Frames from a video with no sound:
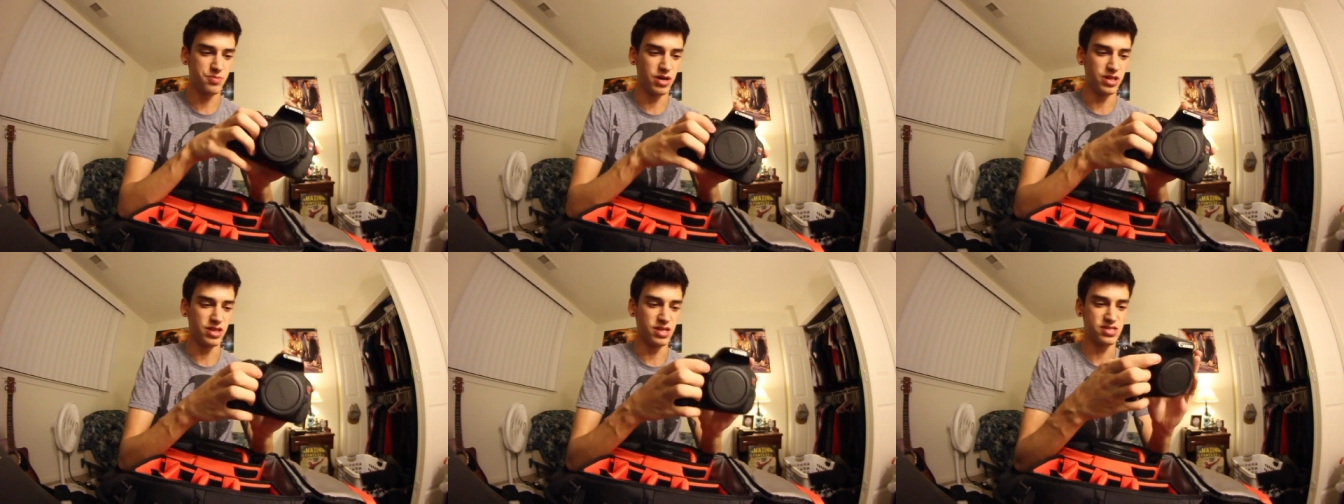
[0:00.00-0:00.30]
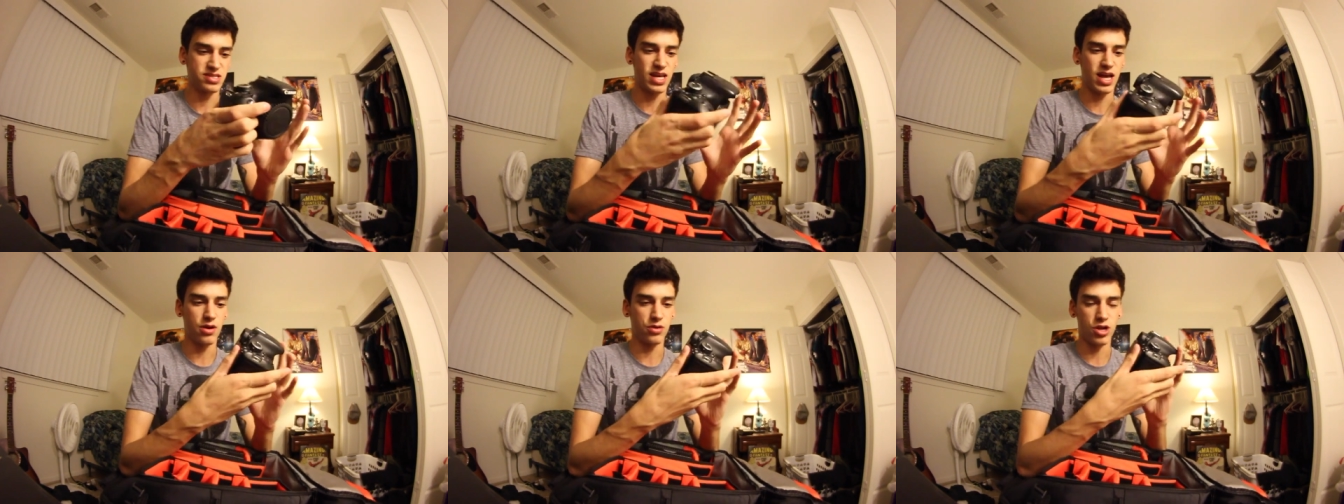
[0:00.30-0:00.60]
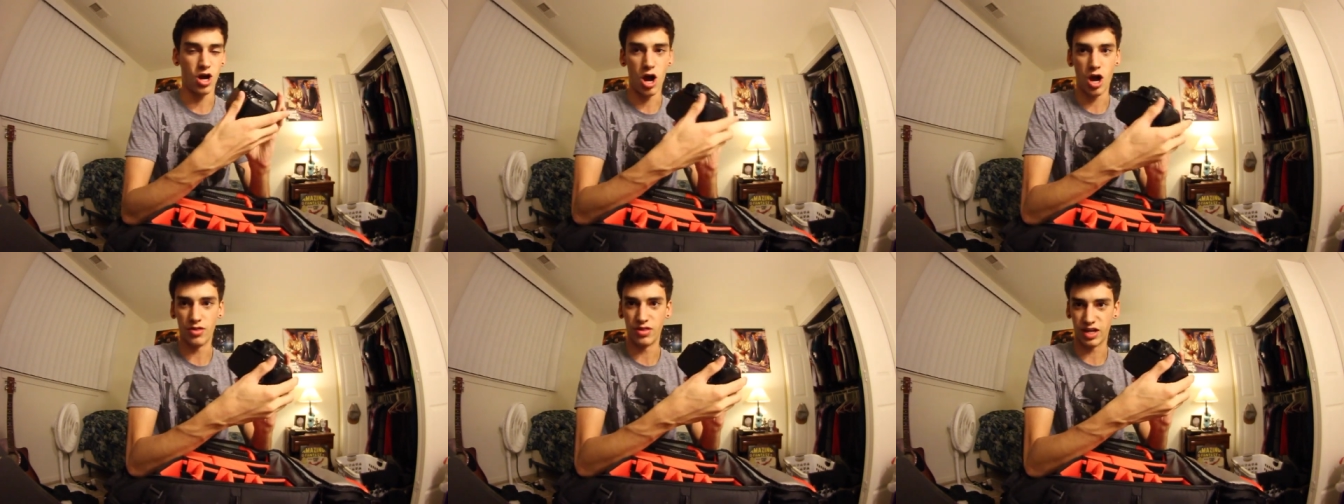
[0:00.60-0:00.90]
but the
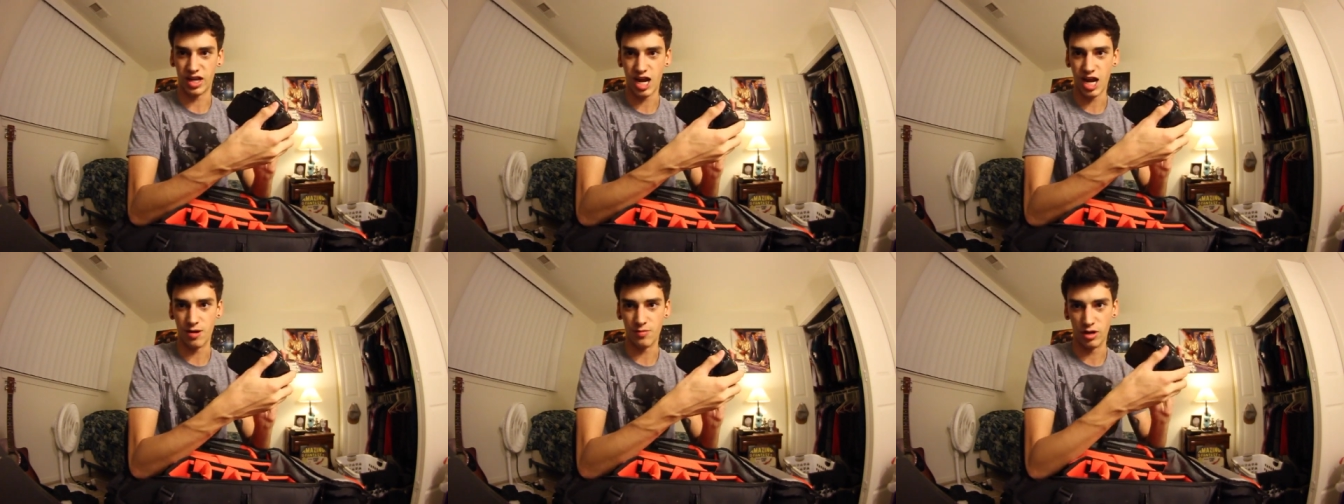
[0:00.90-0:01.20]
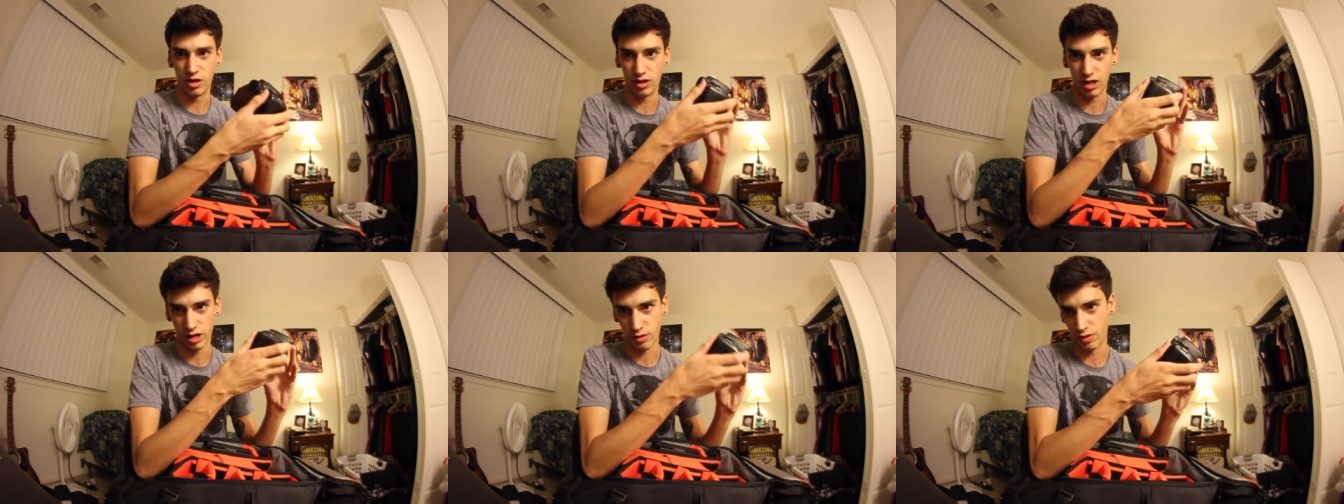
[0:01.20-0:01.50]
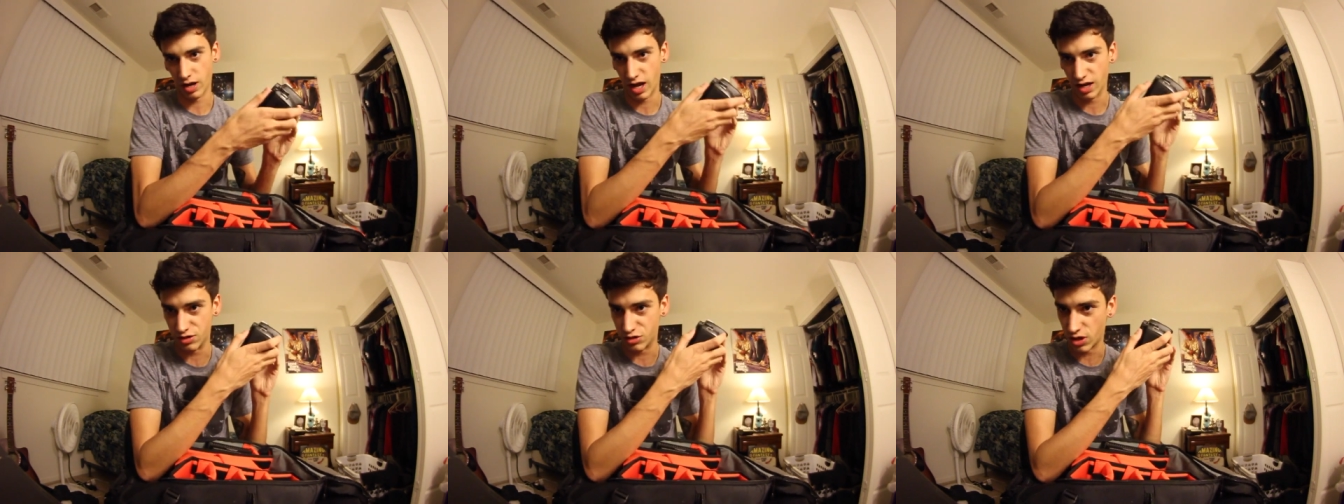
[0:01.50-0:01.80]
sound on the camera, like
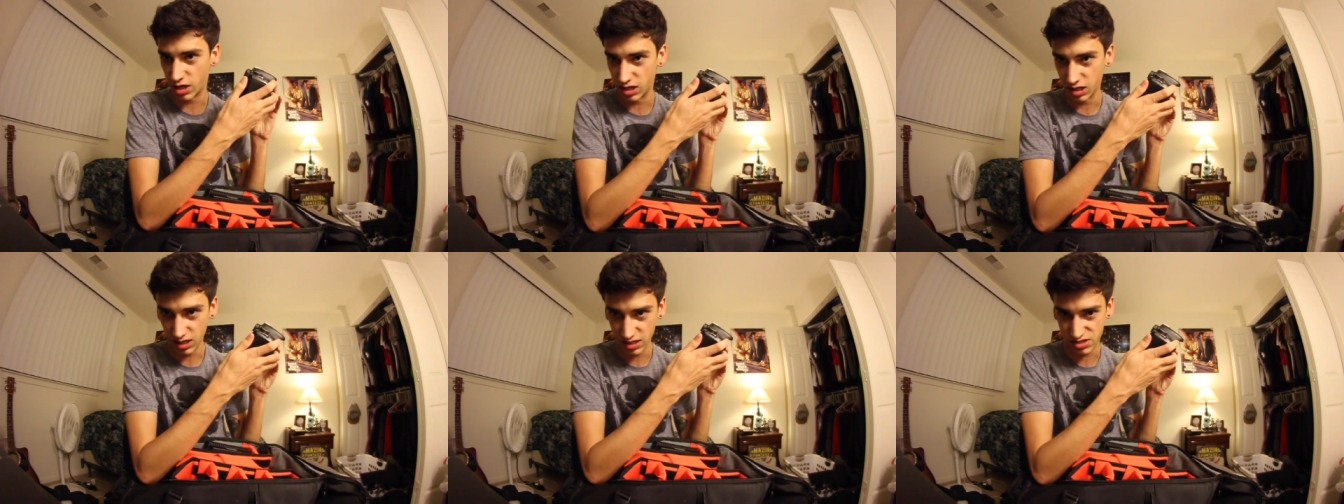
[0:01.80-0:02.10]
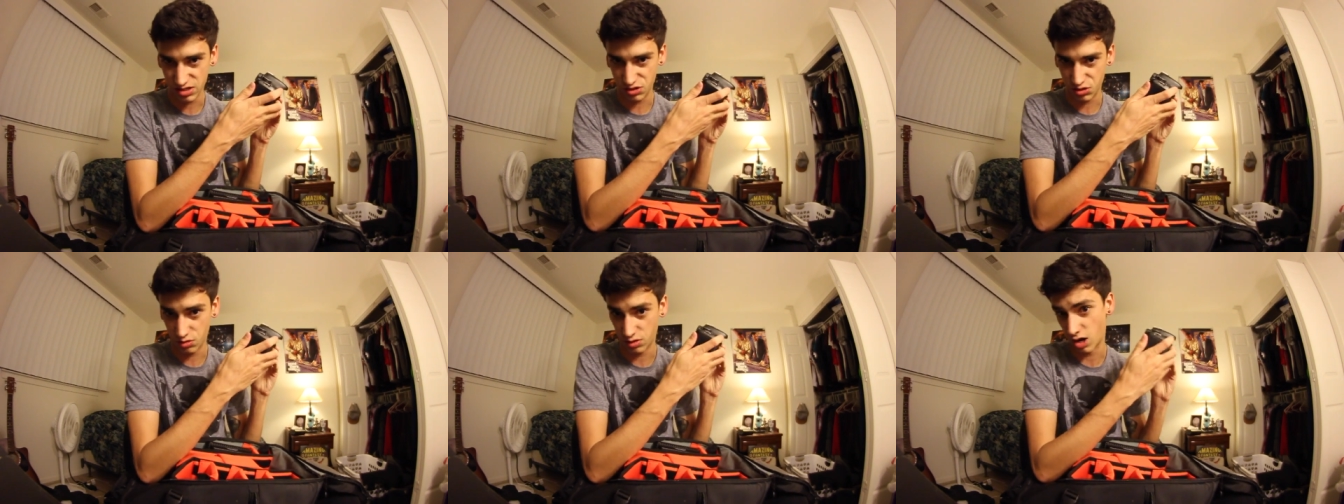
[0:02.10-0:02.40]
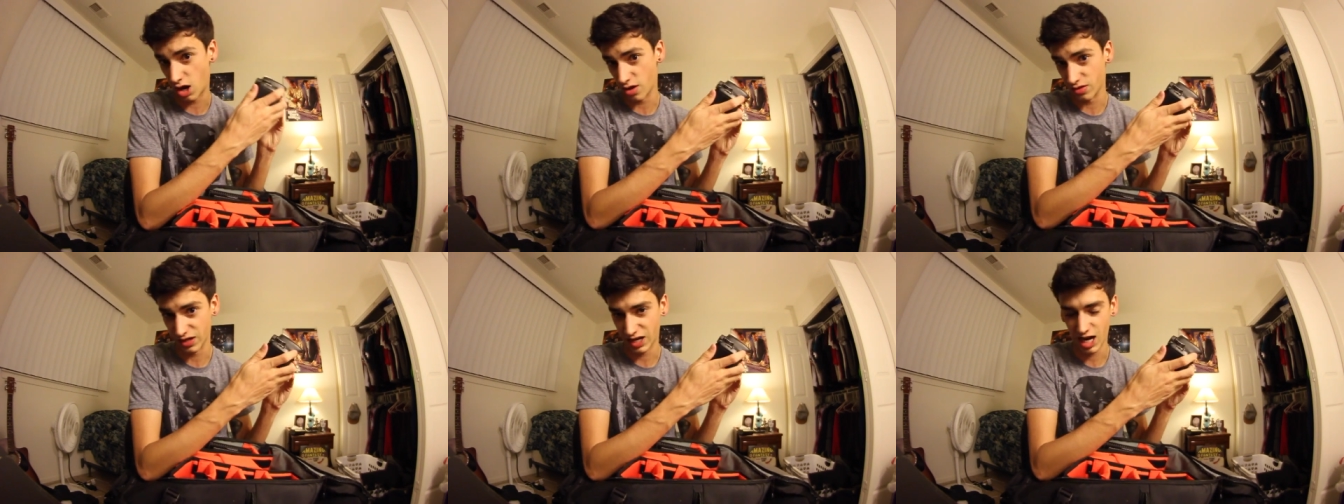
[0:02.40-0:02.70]
when I tried to listen to it
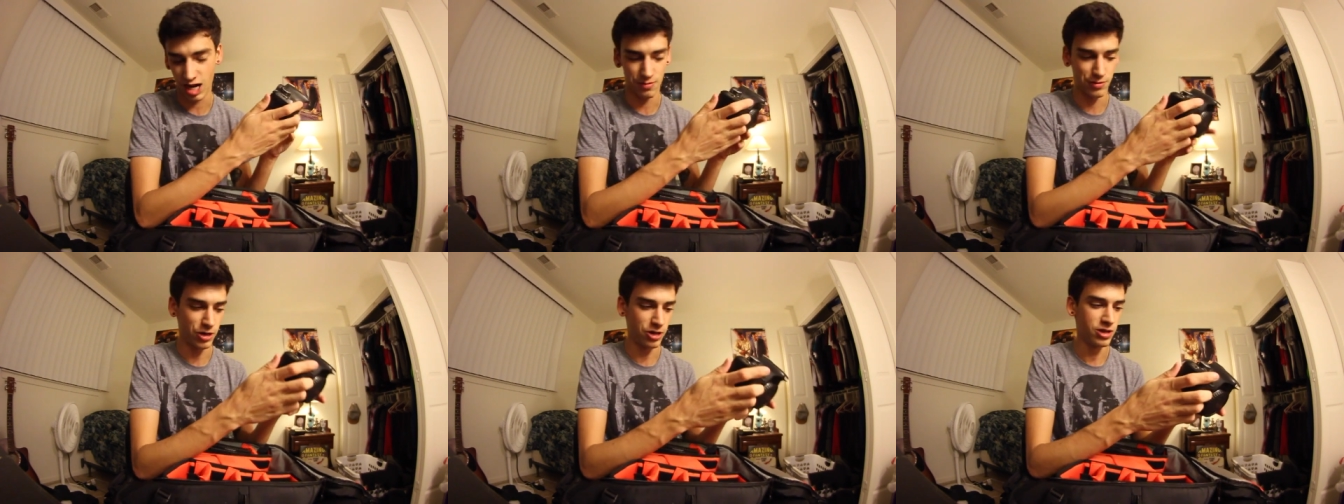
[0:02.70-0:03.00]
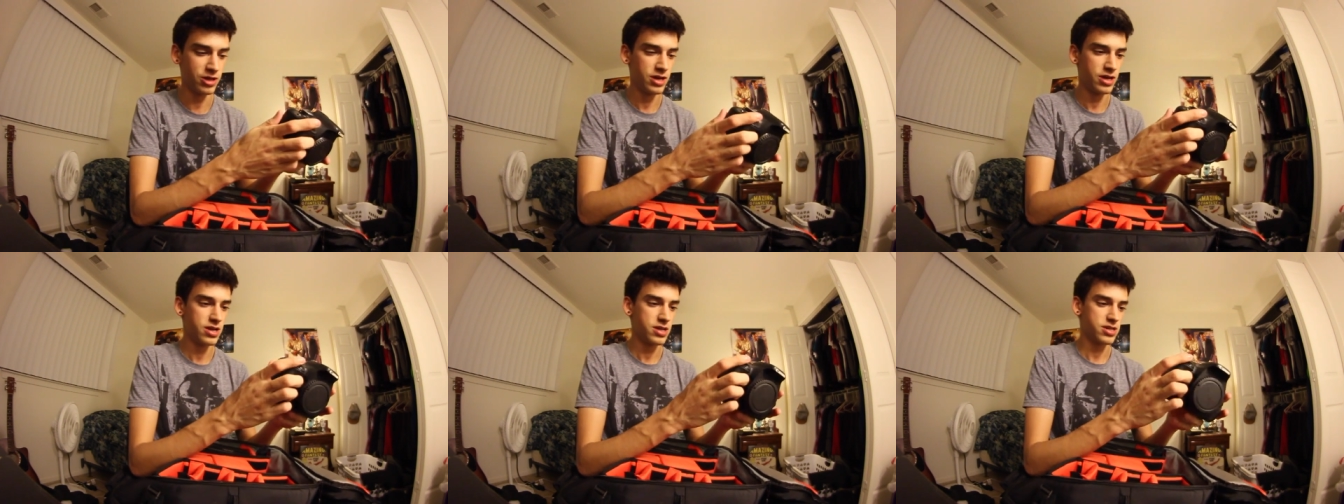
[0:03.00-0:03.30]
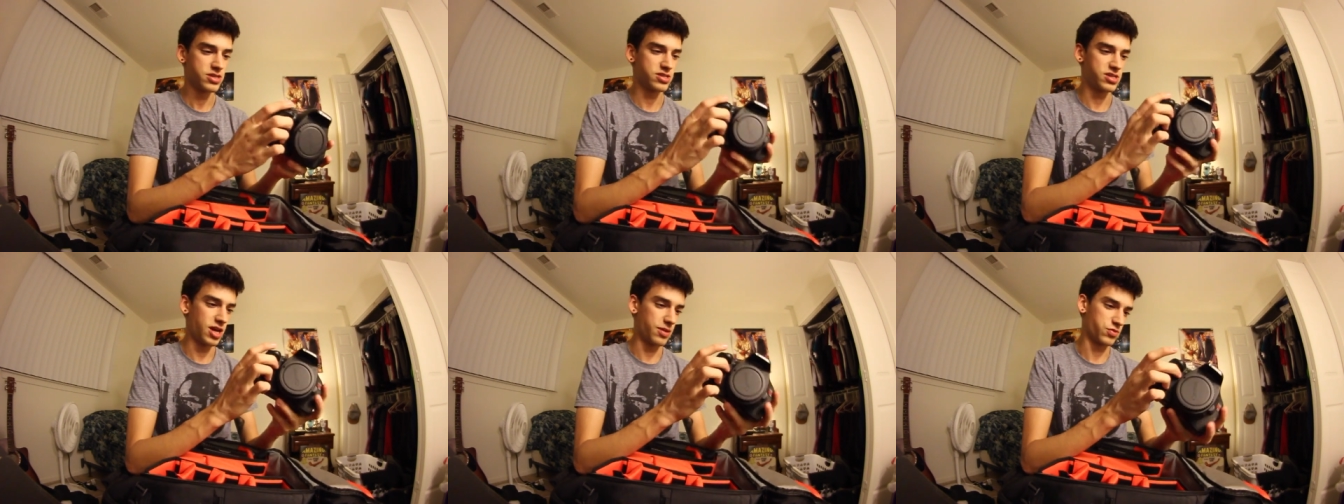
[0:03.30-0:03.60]
on the camera,
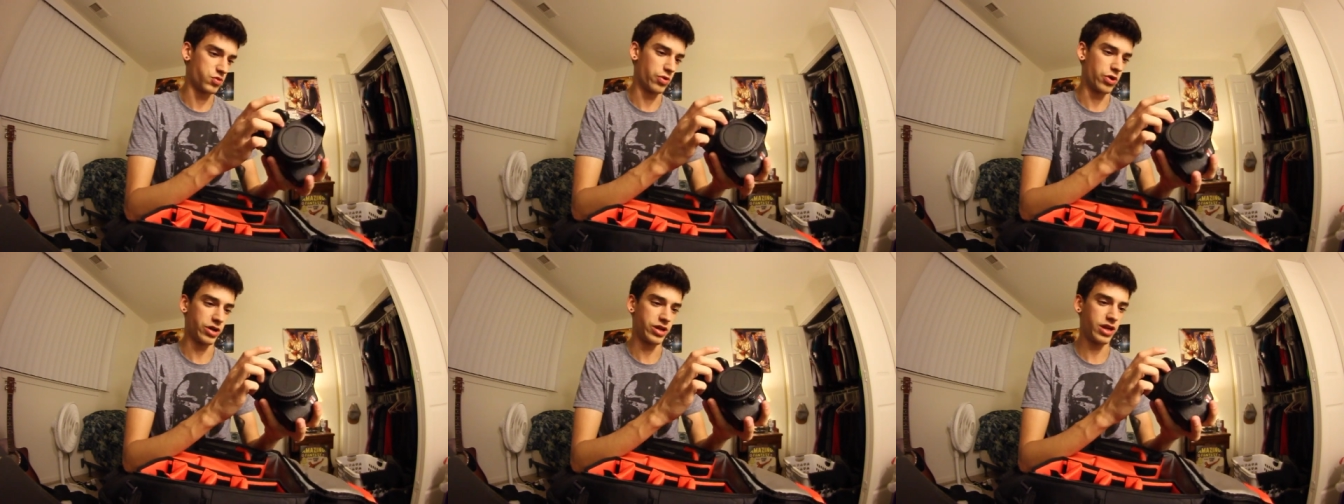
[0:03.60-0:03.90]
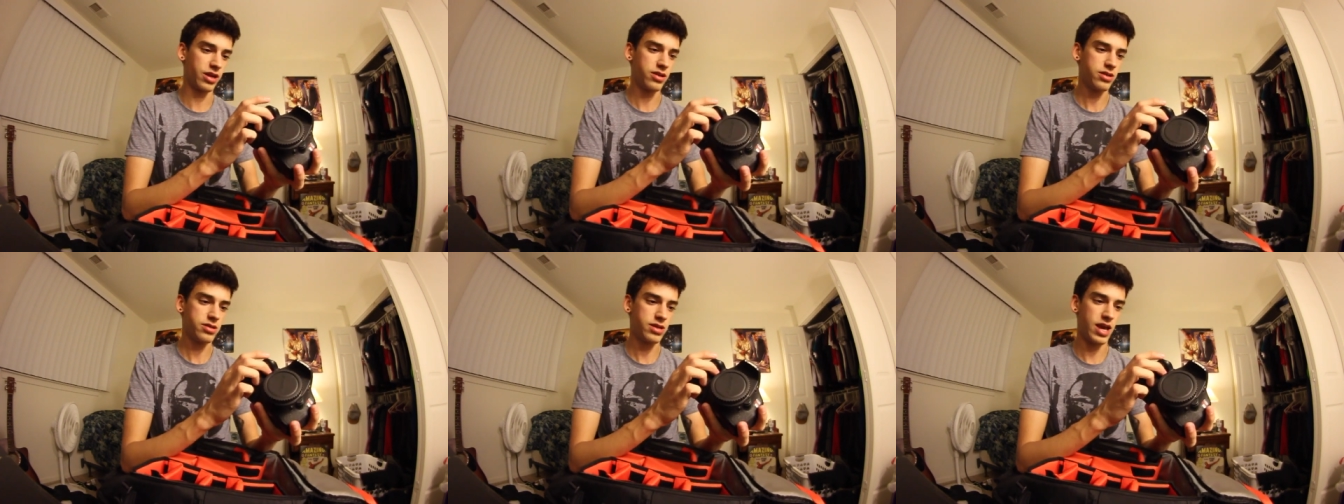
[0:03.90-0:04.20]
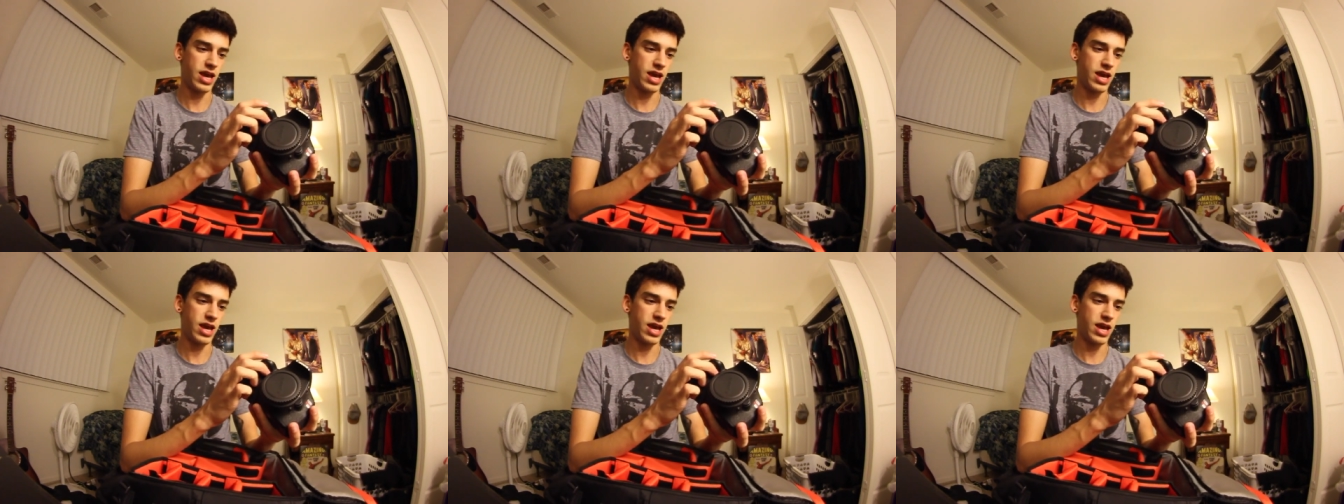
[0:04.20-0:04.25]
stopped working.